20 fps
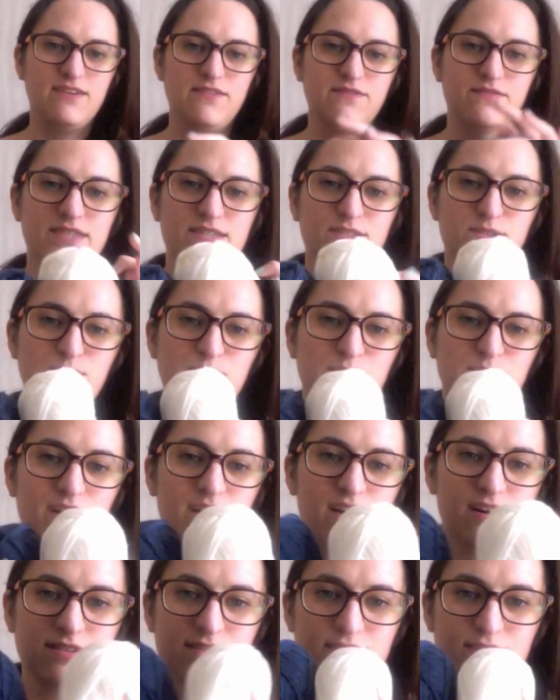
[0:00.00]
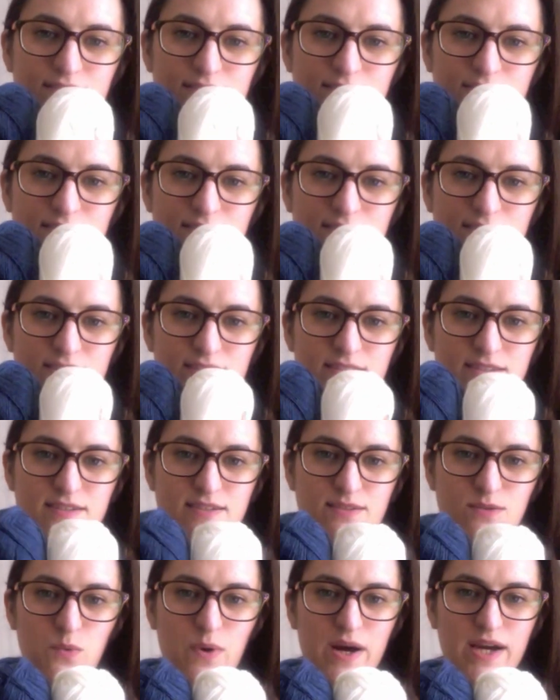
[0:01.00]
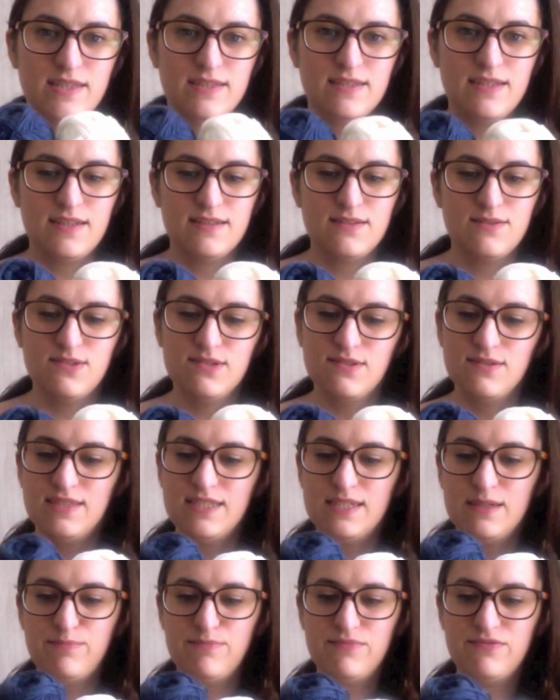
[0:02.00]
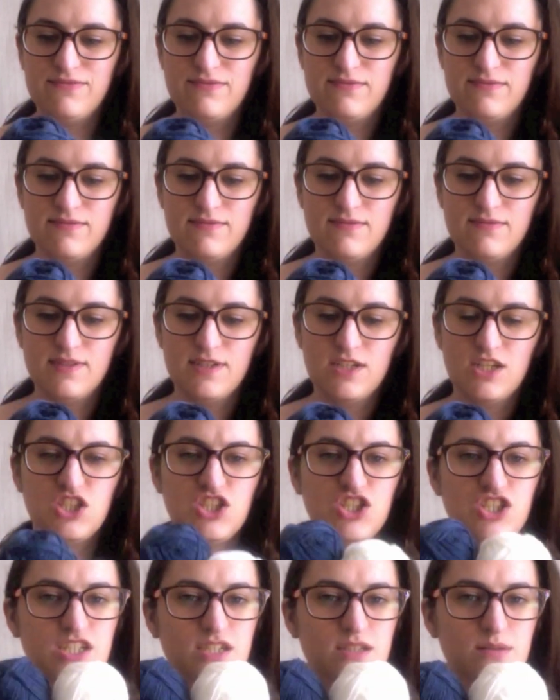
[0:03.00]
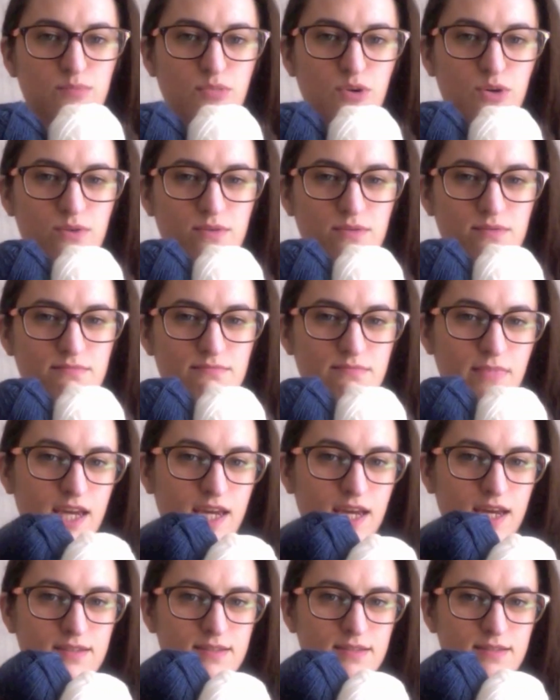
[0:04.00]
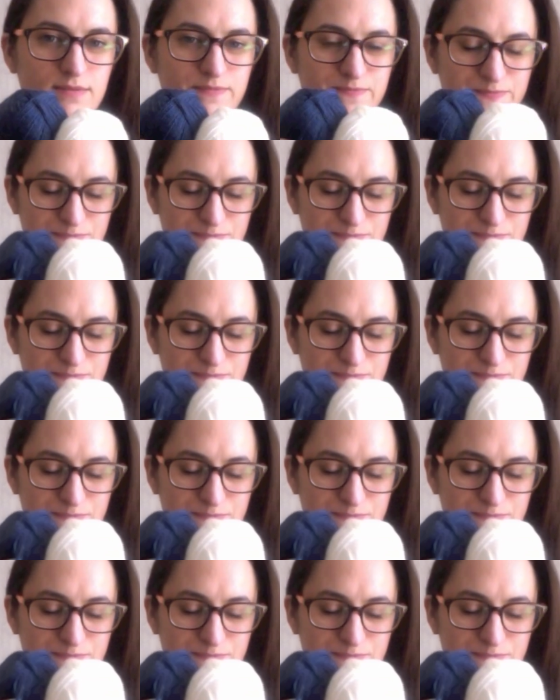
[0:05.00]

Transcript: these 2 colors, white and a deep jean blue, I guess.